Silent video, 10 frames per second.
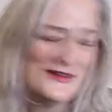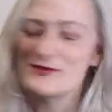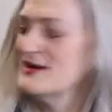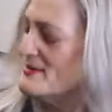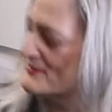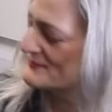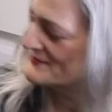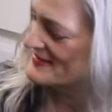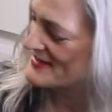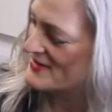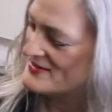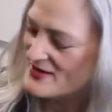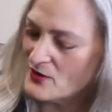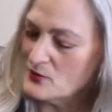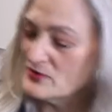Well,
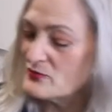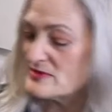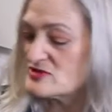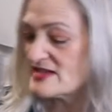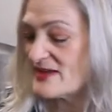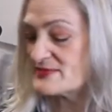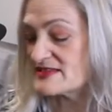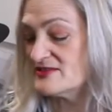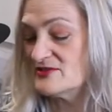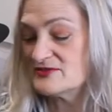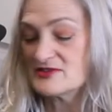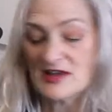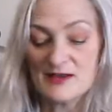all of which is absolute